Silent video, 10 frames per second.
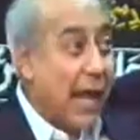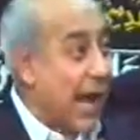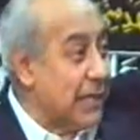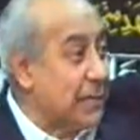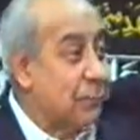
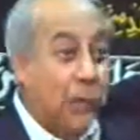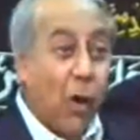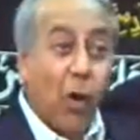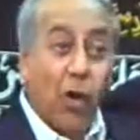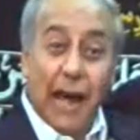as
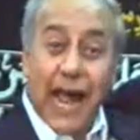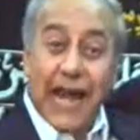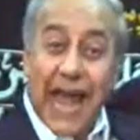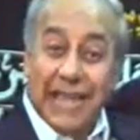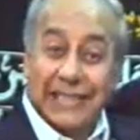pure
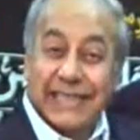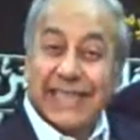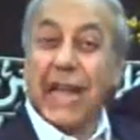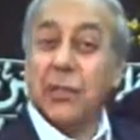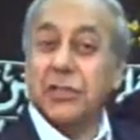and as
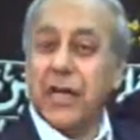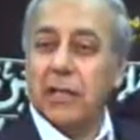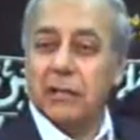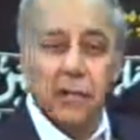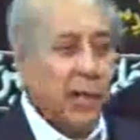
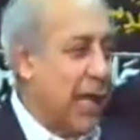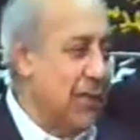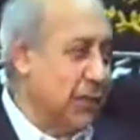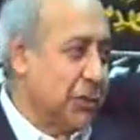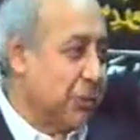sacrosanct
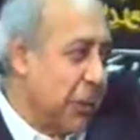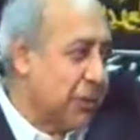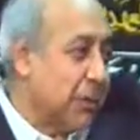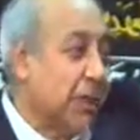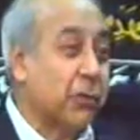as it
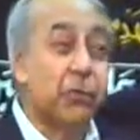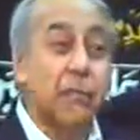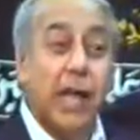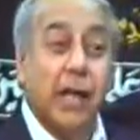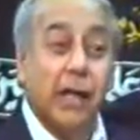possibly could
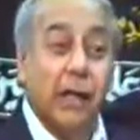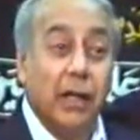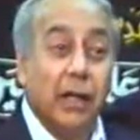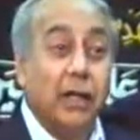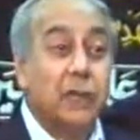be
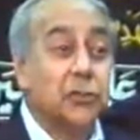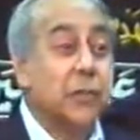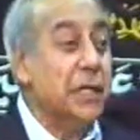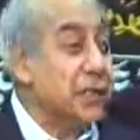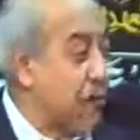to
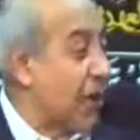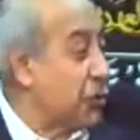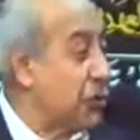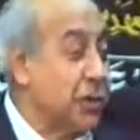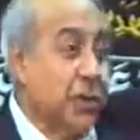be
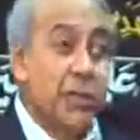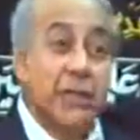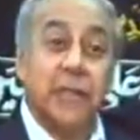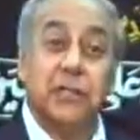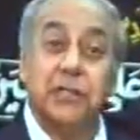such
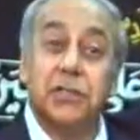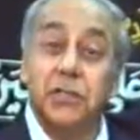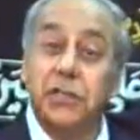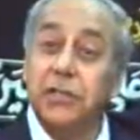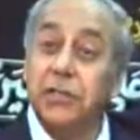that it,
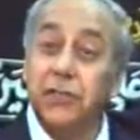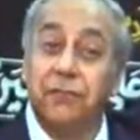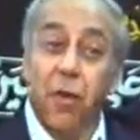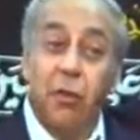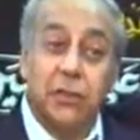it, it
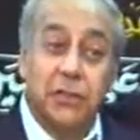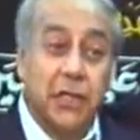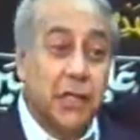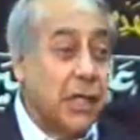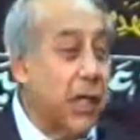evokes
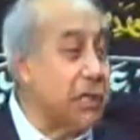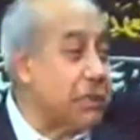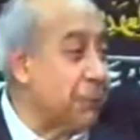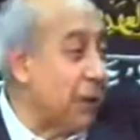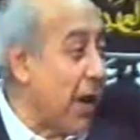
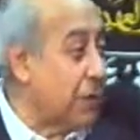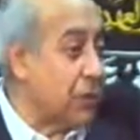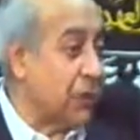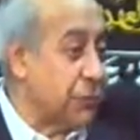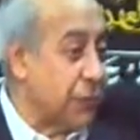
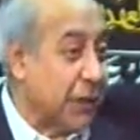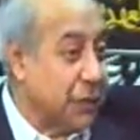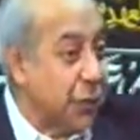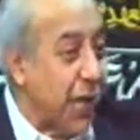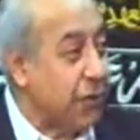inspiration of
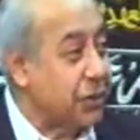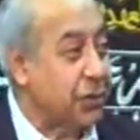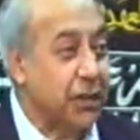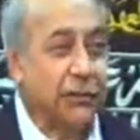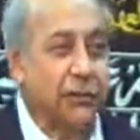spirituality
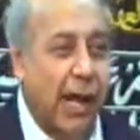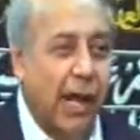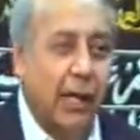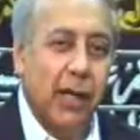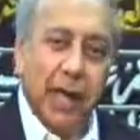till
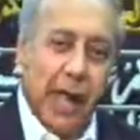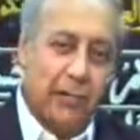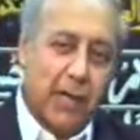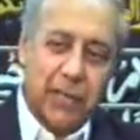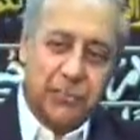today
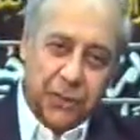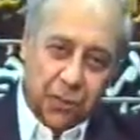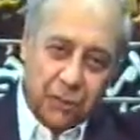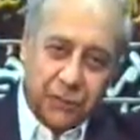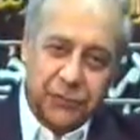and becomes the
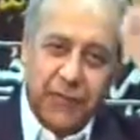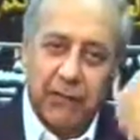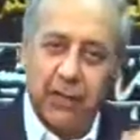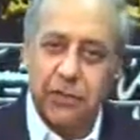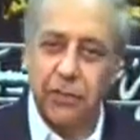cause of
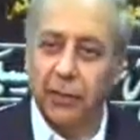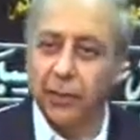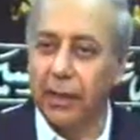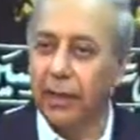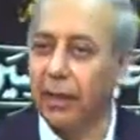salvation in
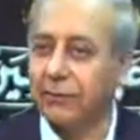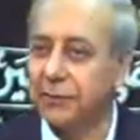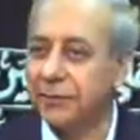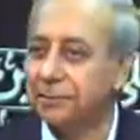the hereafter.